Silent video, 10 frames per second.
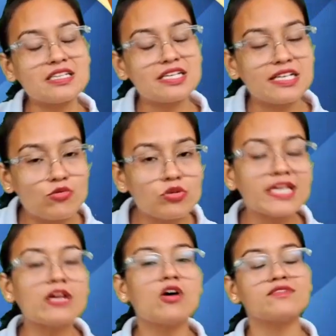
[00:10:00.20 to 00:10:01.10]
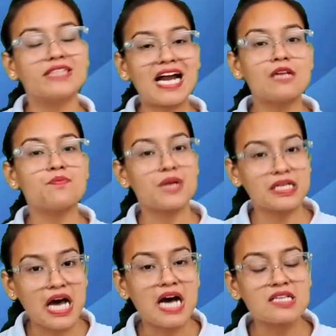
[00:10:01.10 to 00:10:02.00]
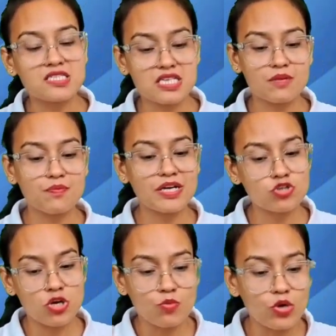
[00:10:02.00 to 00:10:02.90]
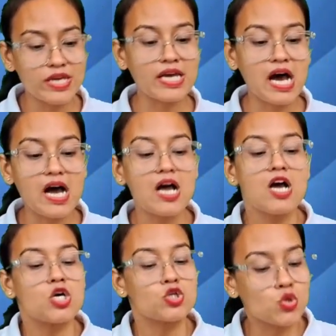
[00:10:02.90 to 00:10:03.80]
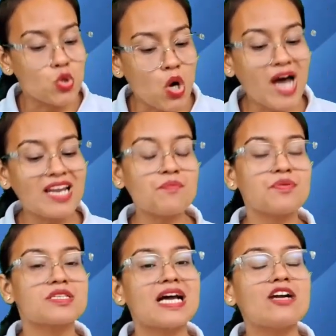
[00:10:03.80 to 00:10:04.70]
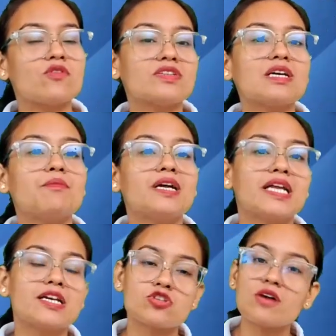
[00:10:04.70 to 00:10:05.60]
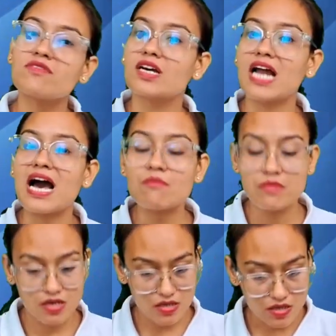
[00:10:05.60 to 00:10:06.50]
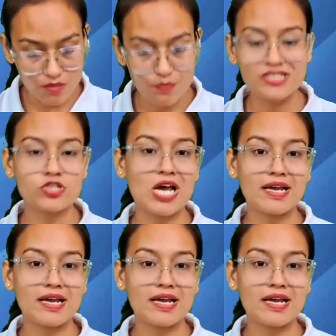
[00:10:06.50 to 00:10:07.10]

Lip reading: duty of that pradhan, sarpanch or mukhia to call and preside over the meetings of gram panchayat.